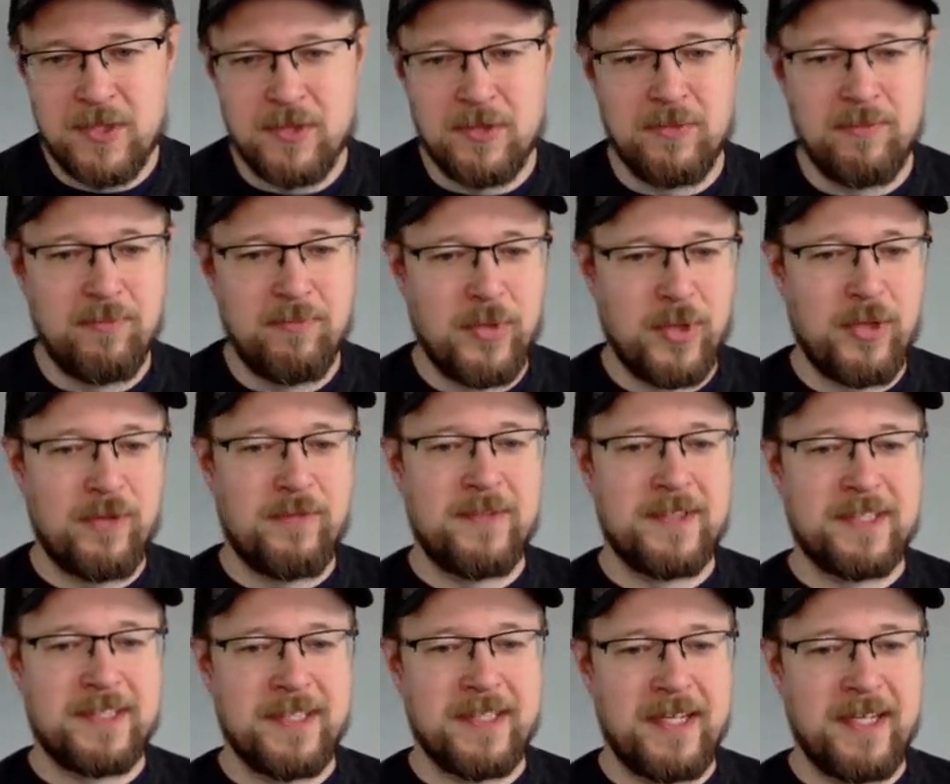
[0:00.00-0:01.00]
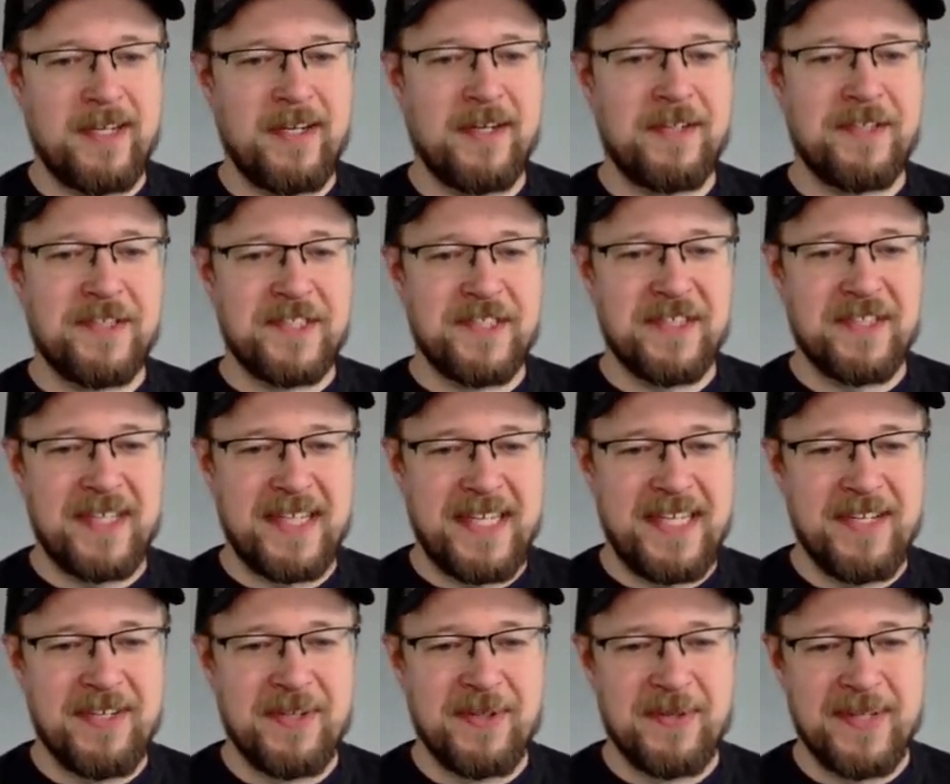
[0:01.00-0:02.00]
So Morph is an unsung
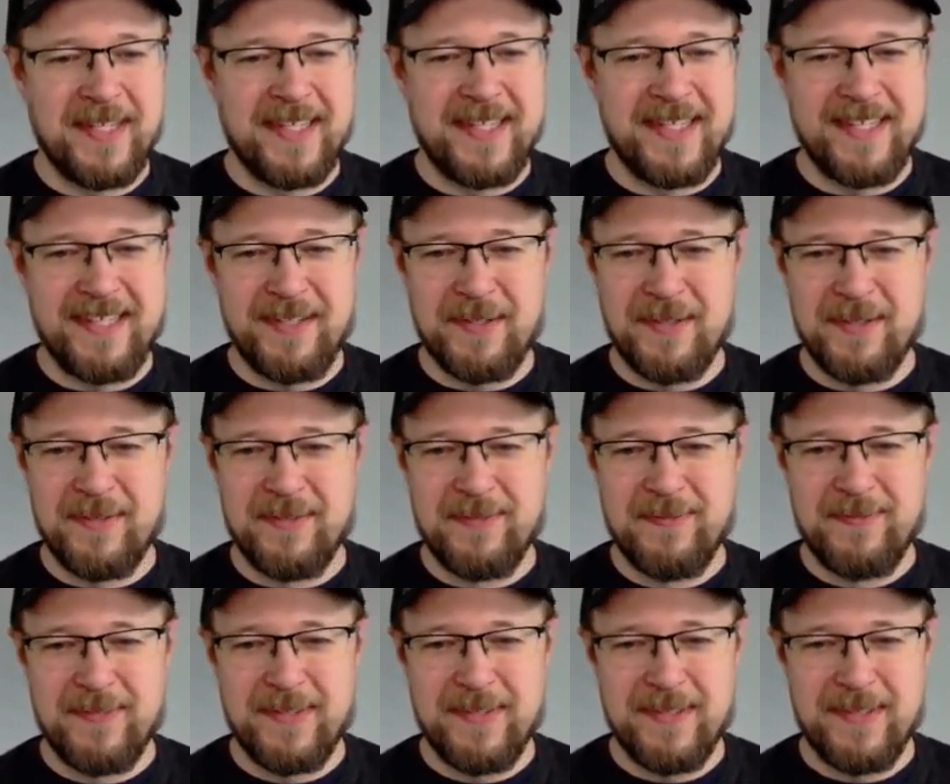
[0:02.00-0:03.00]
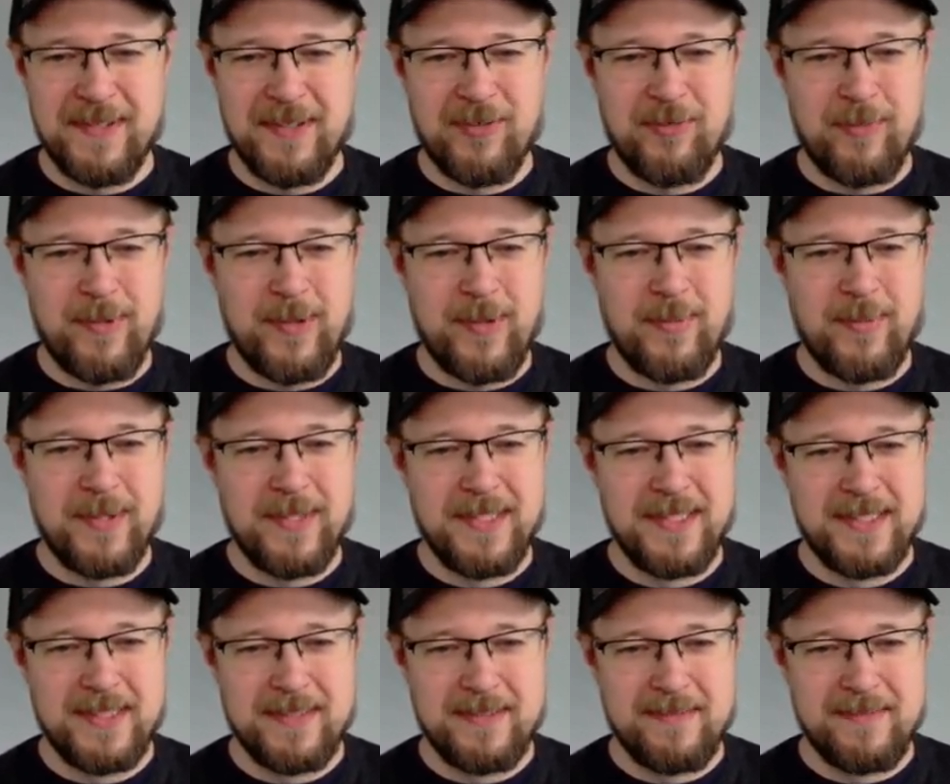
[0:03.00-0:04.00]
hero, I think, of
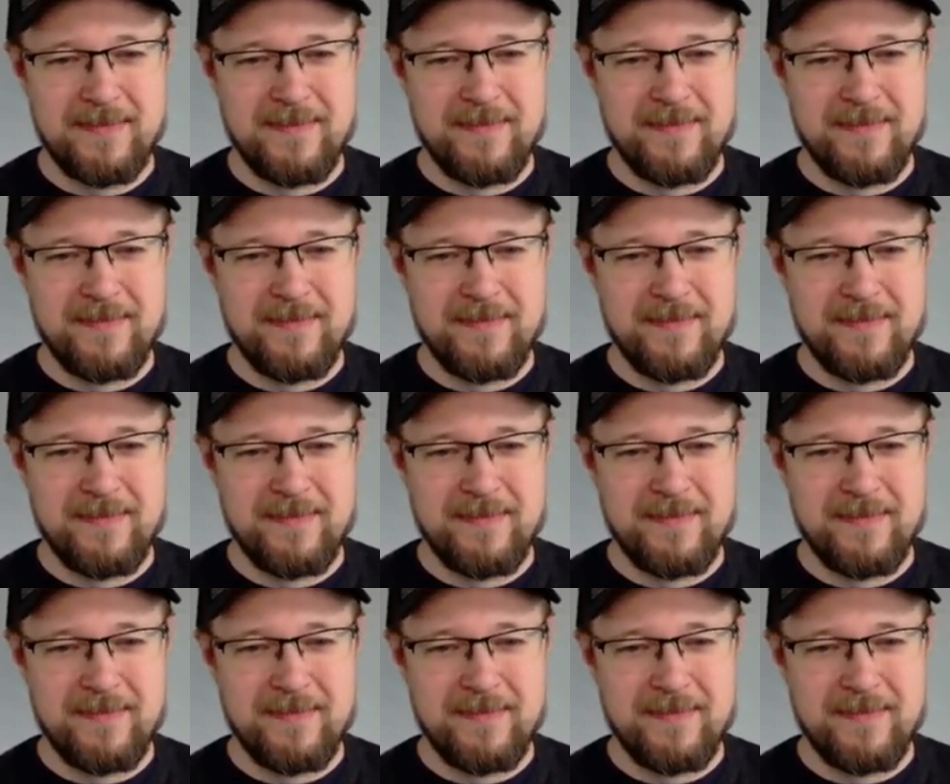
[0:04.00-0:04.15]
PowerPoint.